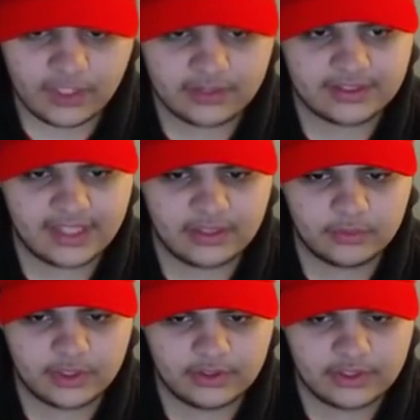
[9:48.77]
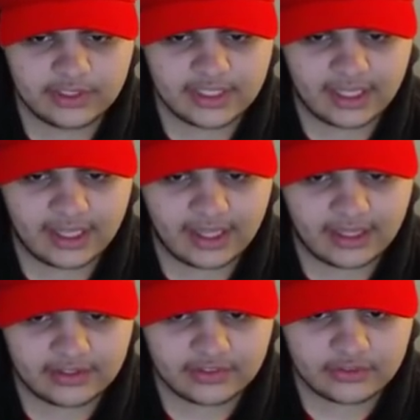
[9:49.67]
Then we are looking
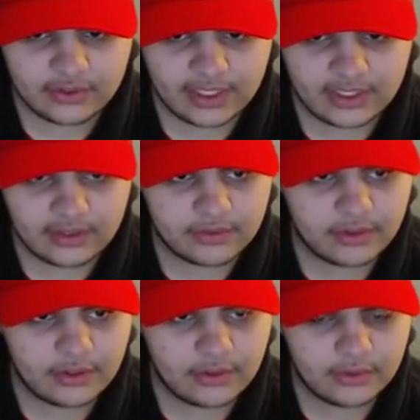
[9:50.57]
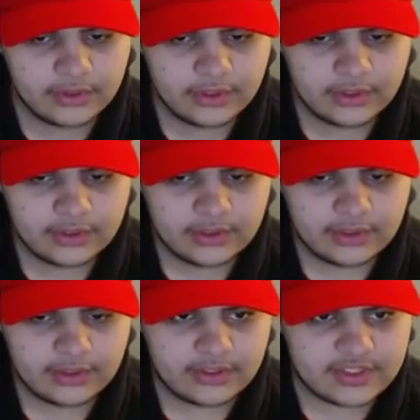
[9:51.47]
at, let's go ahead and throw
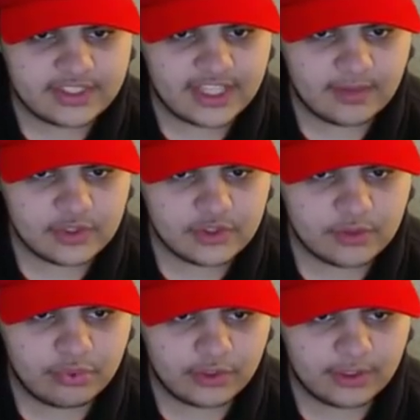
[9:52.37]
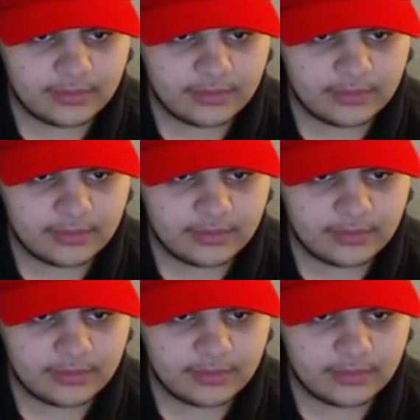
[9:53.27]
the damage report.